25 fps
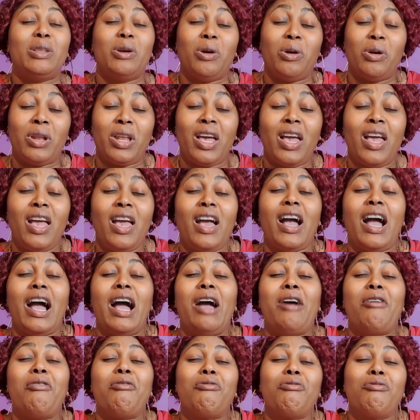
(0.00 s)
down
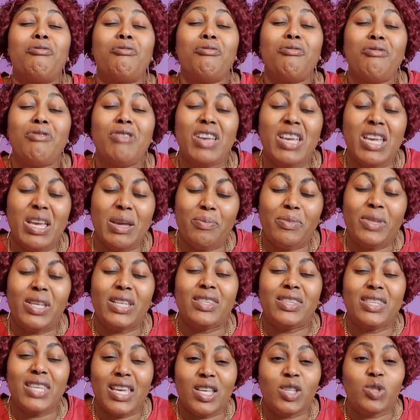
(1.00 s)
and reap the
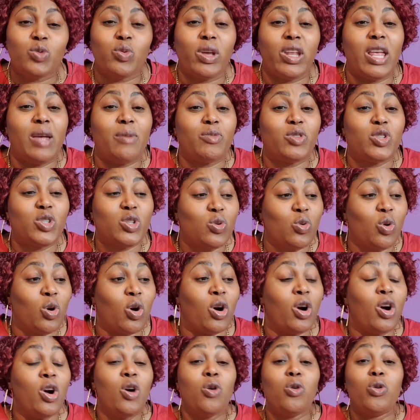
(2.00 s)
things where them
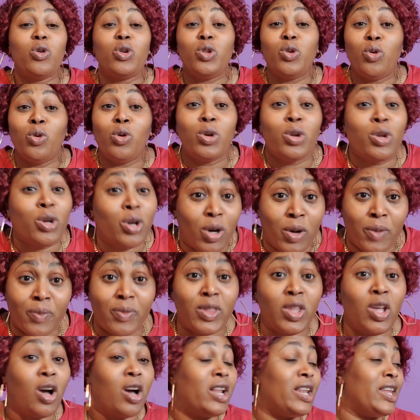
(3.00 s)
sow. No,
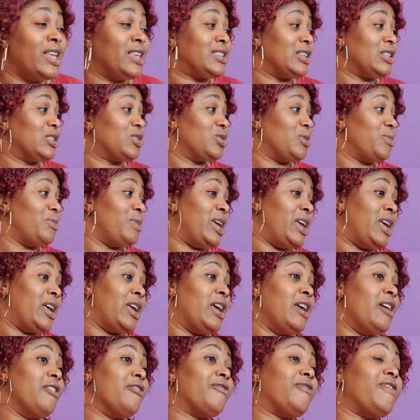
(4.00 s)
listen to me.
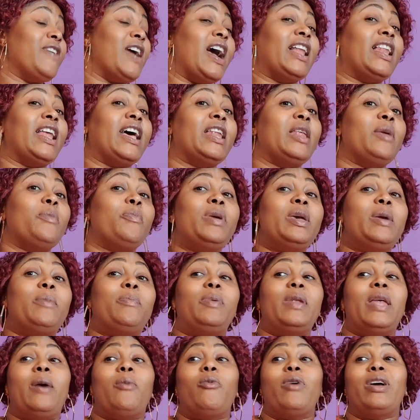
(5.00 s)
For all of the
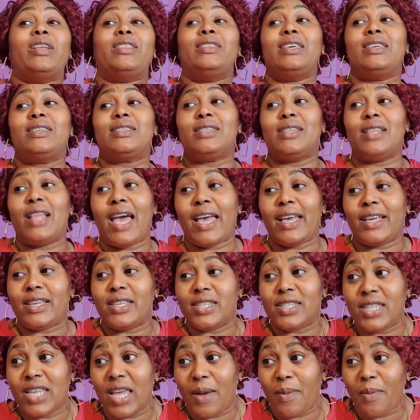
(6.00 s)
people them with dislike
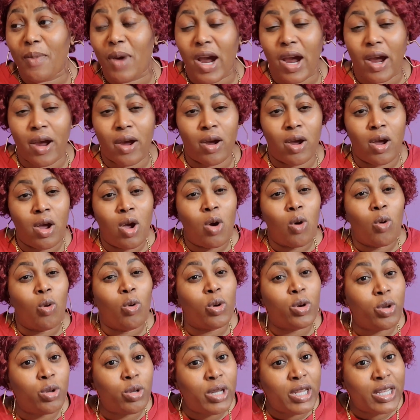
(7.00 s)
CMR,
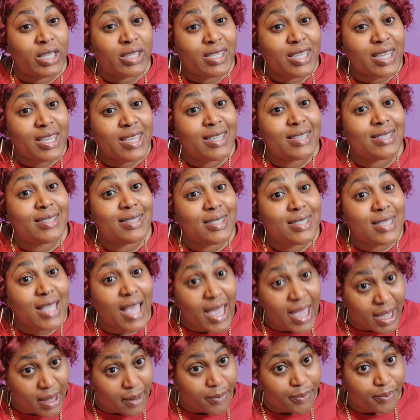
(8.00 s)
one of the things
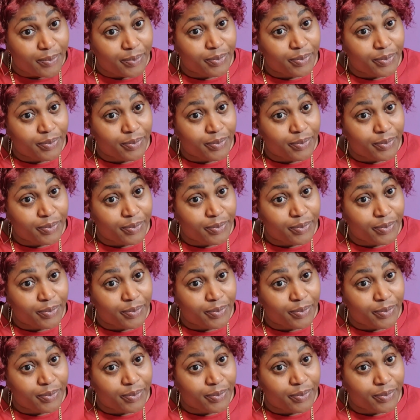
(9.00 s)
say,